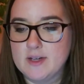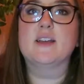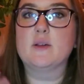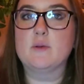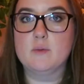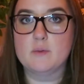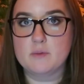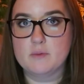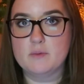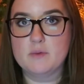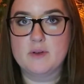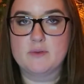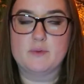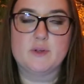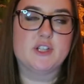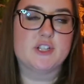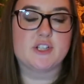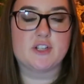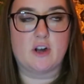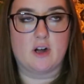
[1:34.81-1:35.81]
Like, if
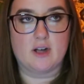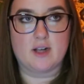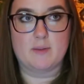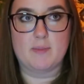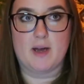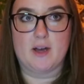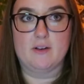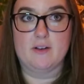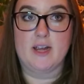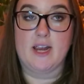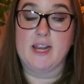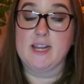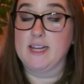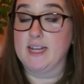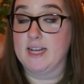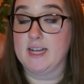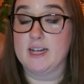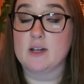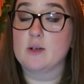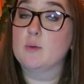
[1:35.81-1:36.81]
we just talk about
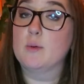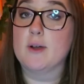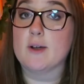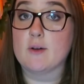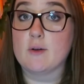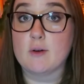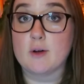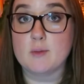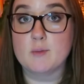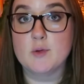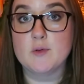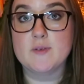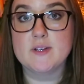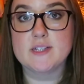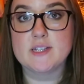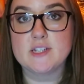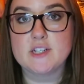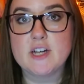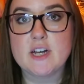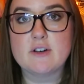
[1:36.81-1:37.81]
any queer horror
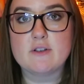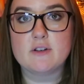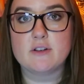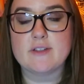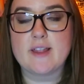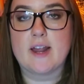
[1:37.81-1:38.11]
movies in general,